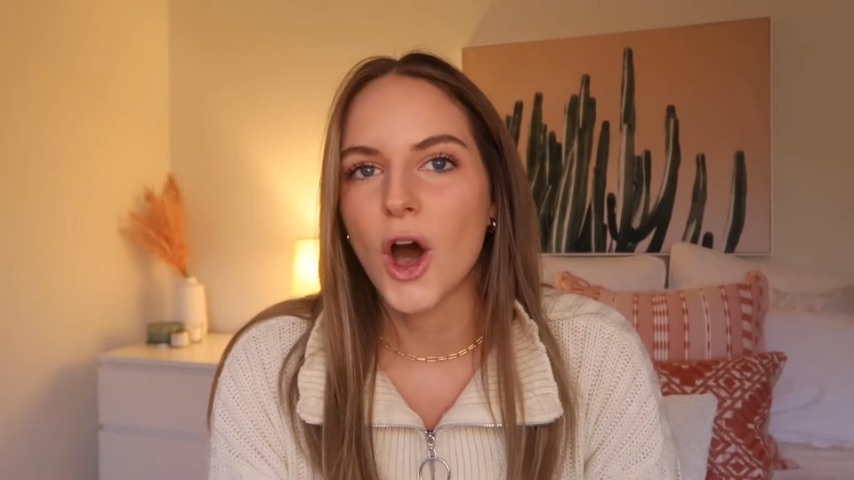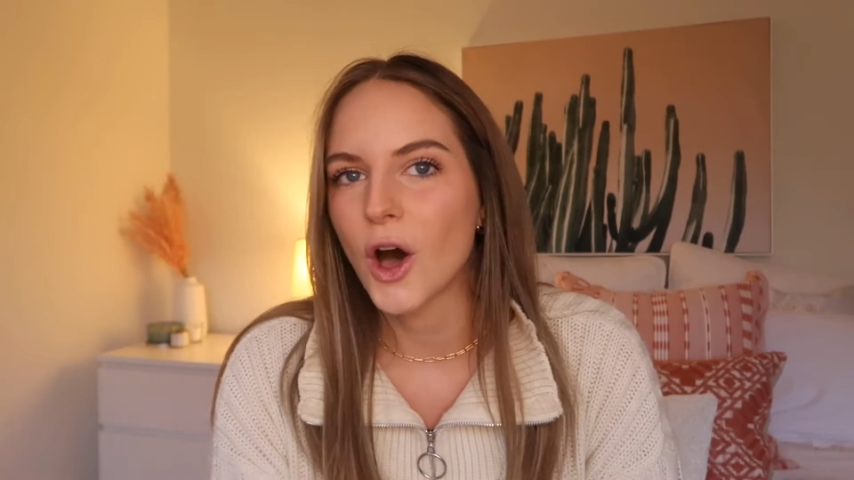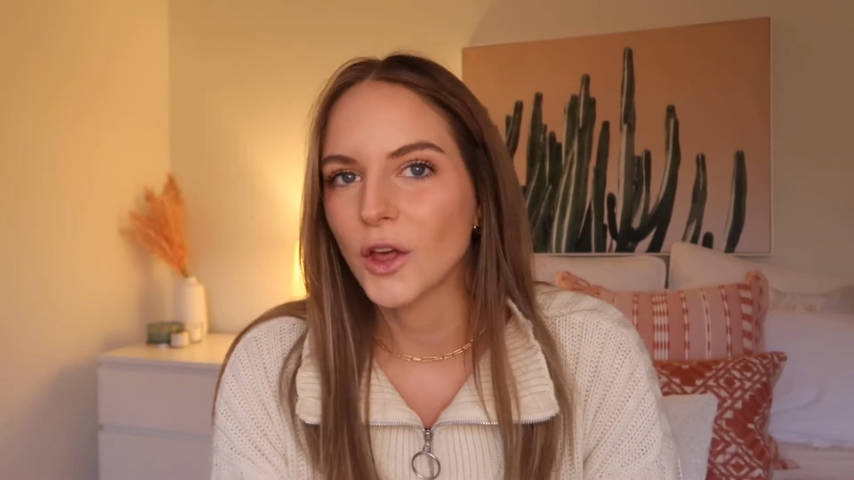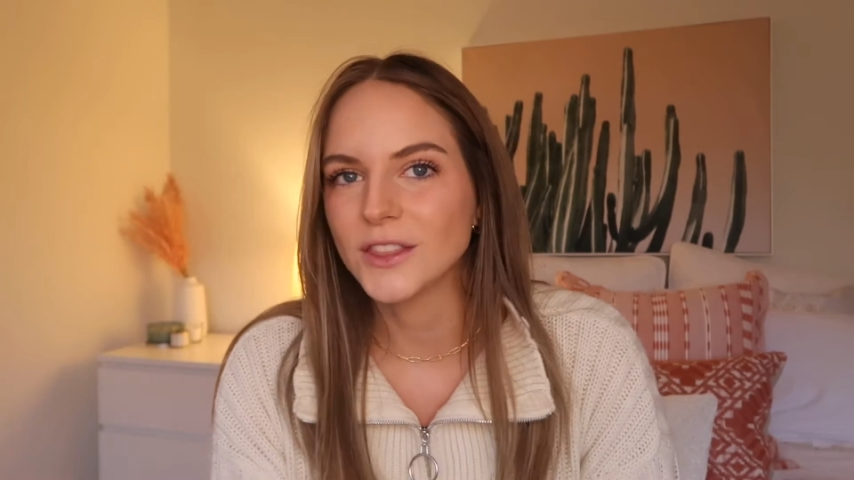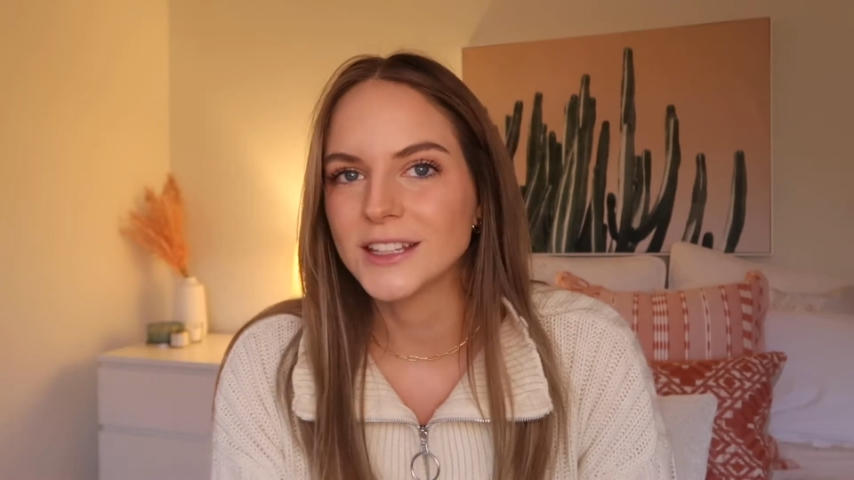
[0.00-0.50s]

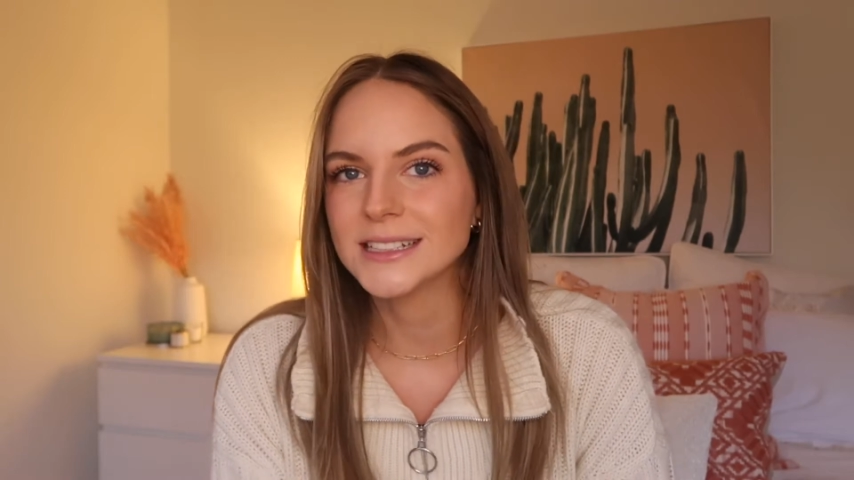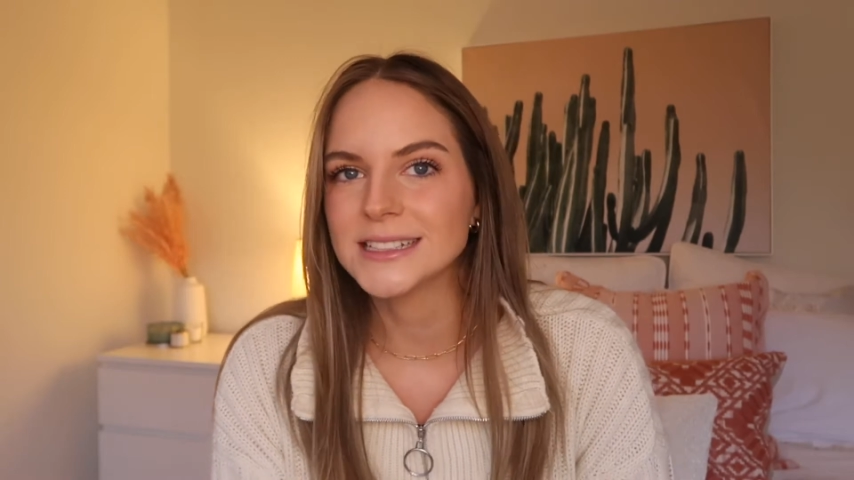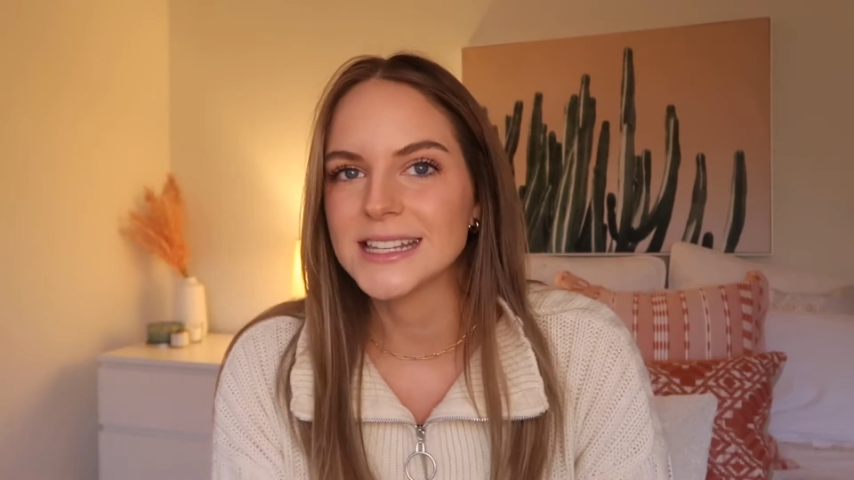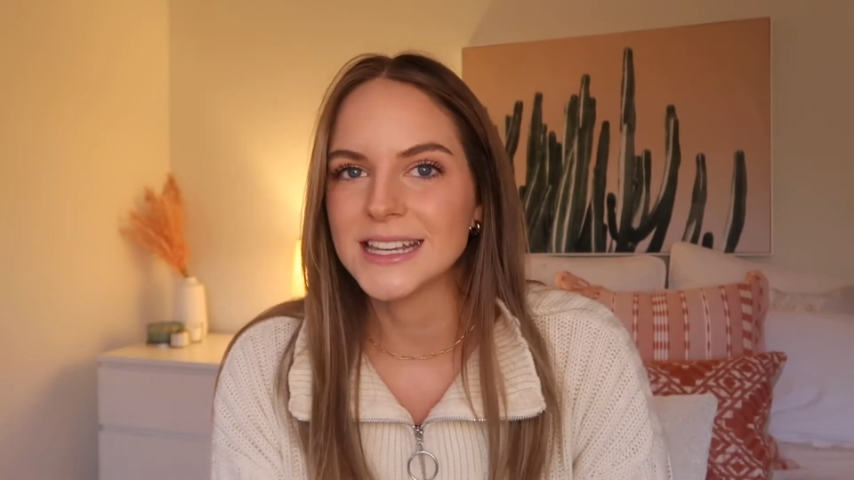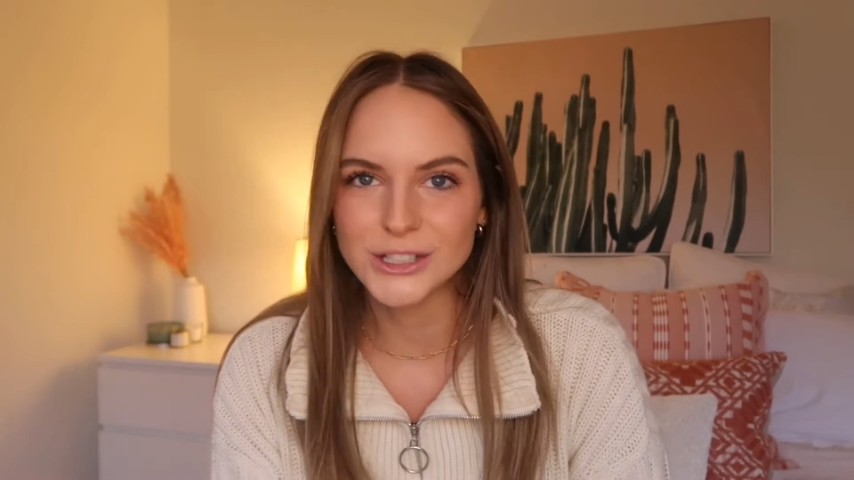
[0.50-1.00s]
all
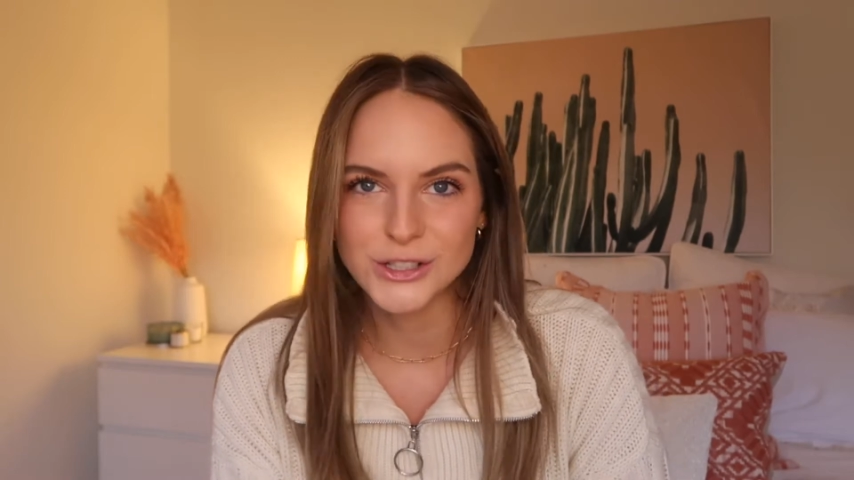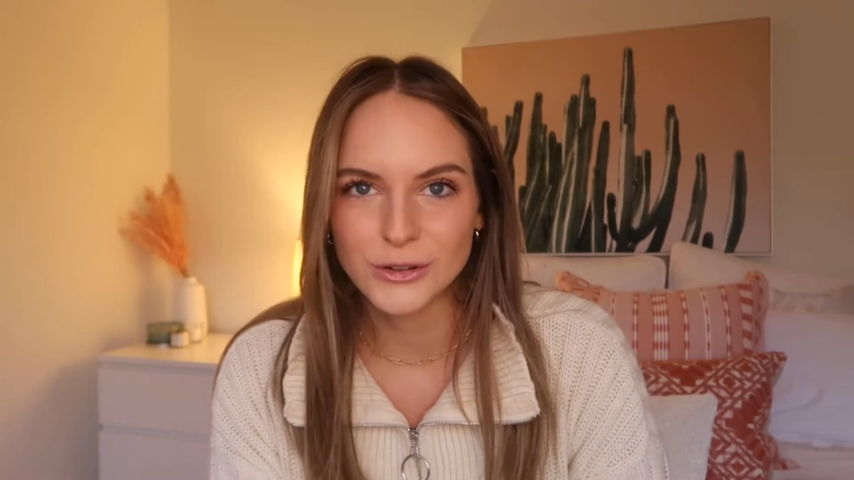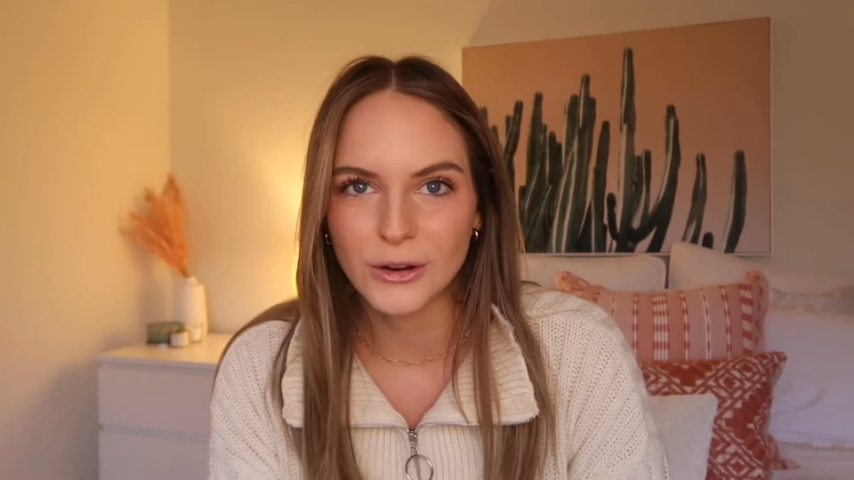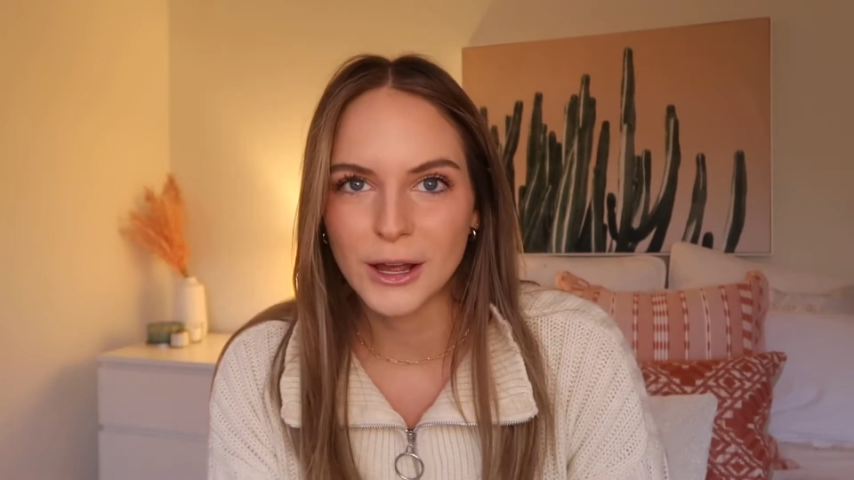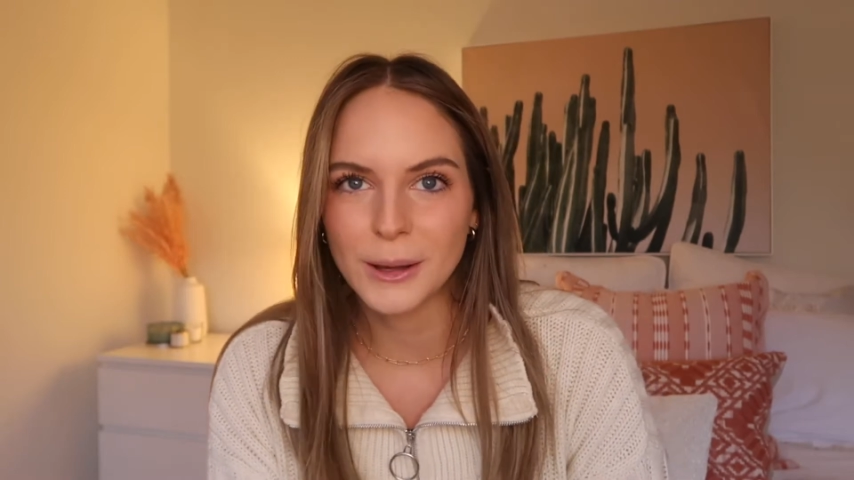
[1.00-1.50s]
things
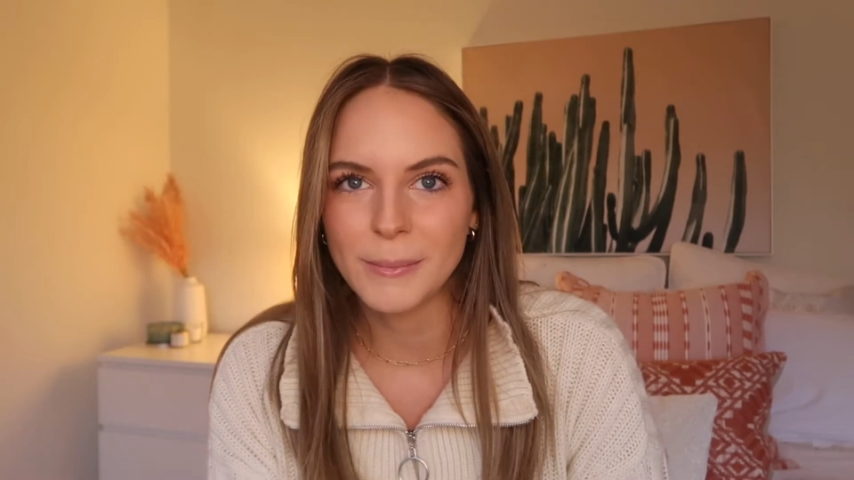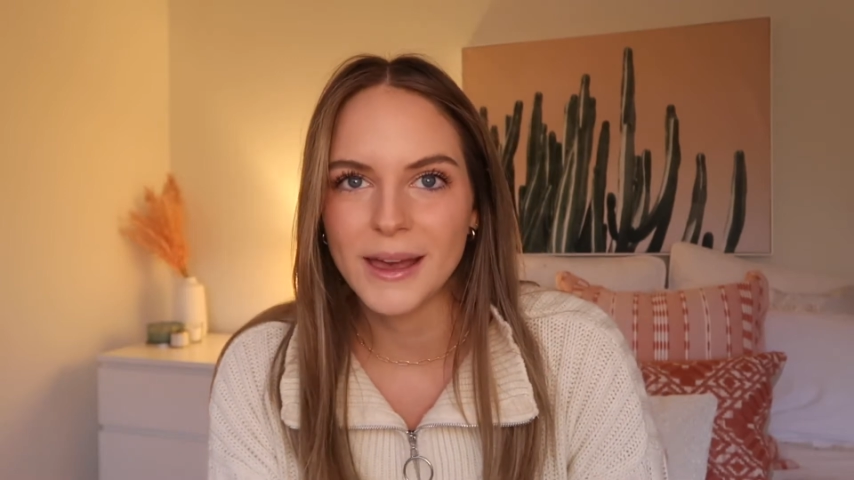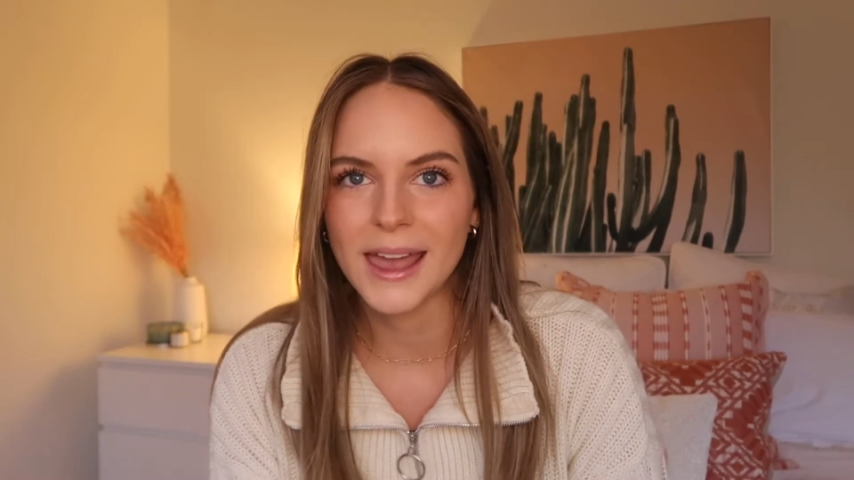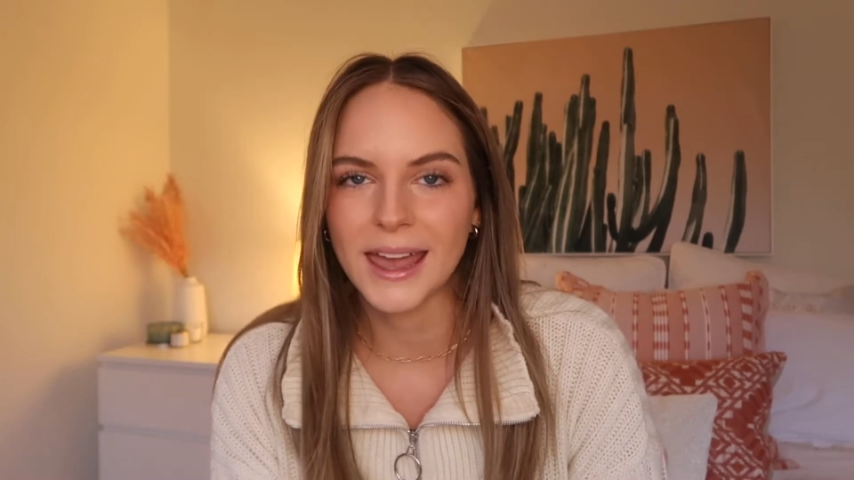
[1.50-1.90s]
Instagram